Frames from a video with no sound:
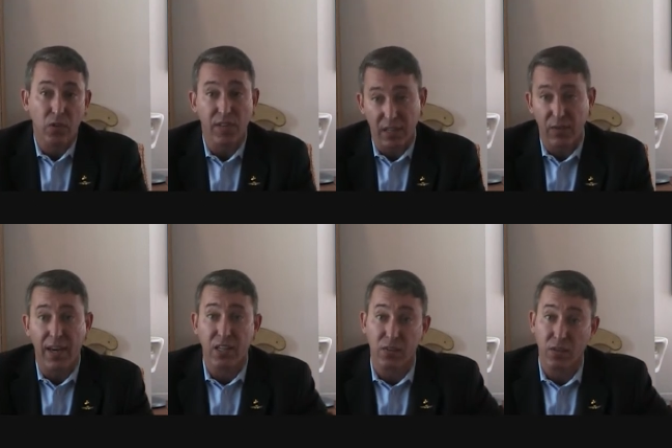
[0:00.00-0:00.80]
to take
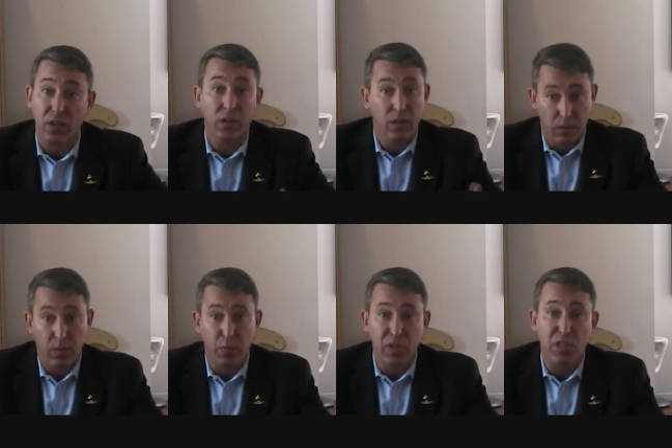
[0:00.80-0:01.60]
advantage of the
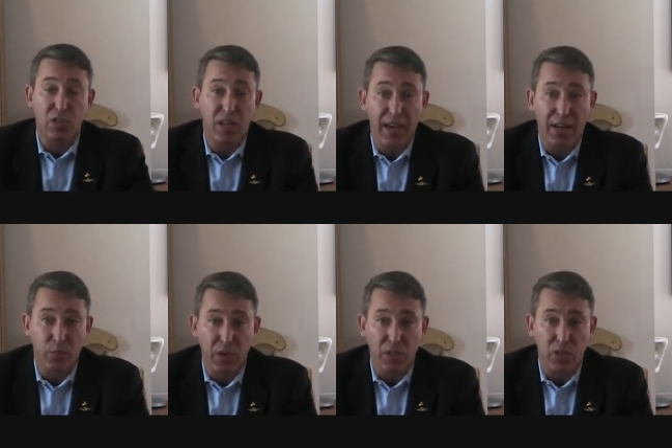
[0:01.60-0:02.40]
position he had as
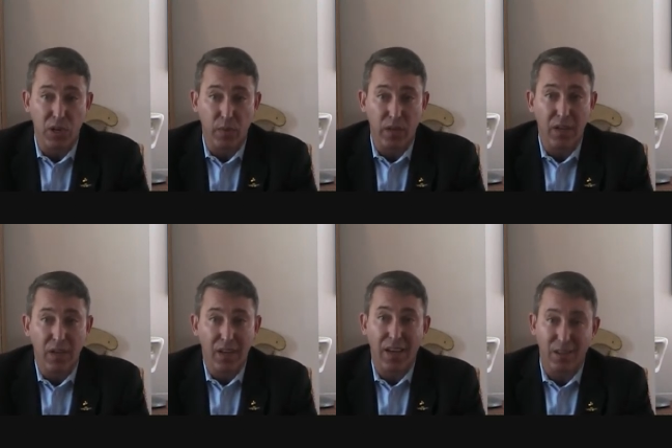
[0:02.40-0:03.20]
budget chairman
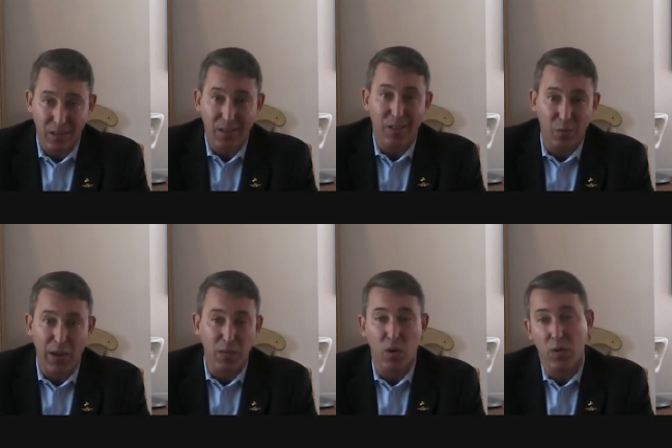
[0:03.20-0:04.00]
and
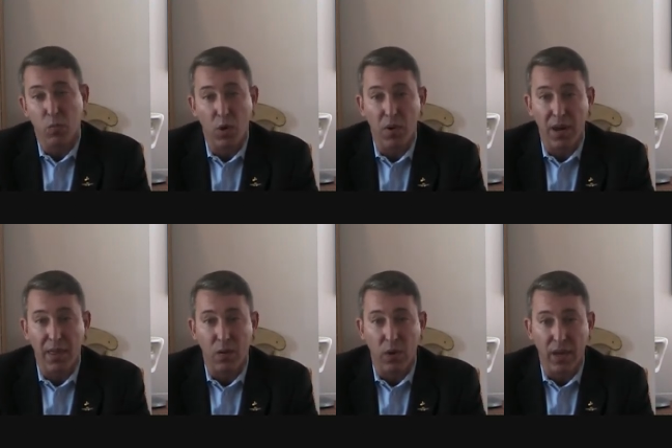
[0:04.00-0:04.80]
raise more money
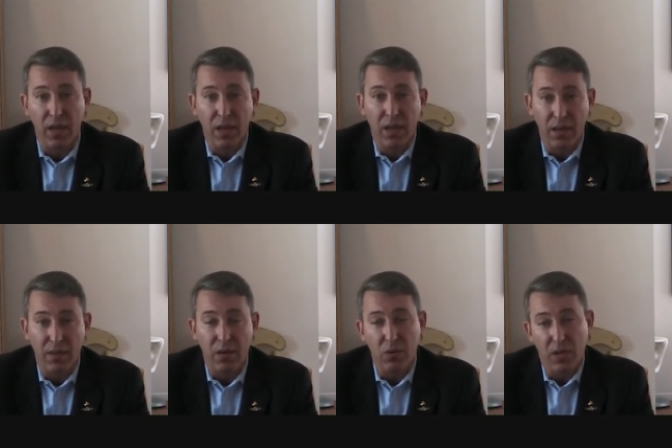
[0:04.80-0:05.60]
that way. And I
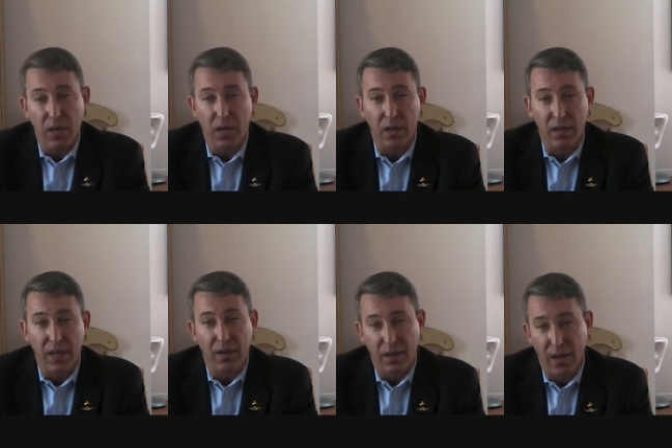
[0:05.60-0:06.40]
think it was,
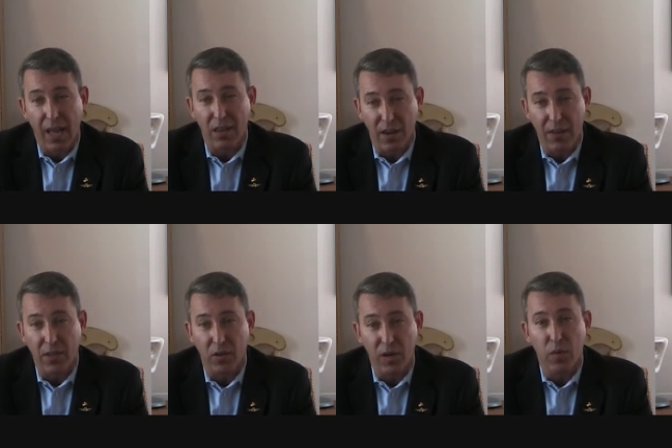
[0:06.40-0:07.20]
again, highly
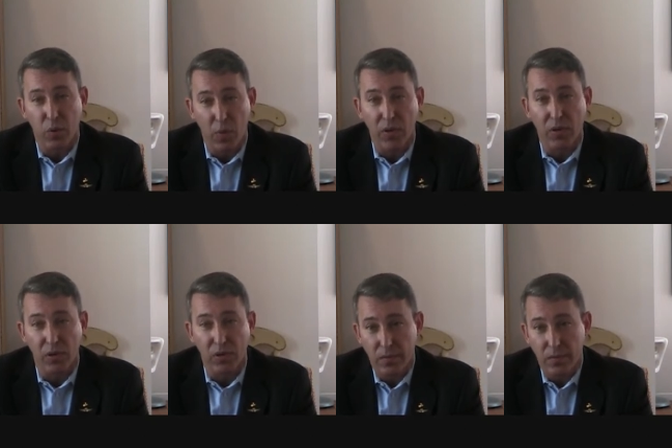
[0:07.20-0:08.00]
unethical and inappropriate to do so.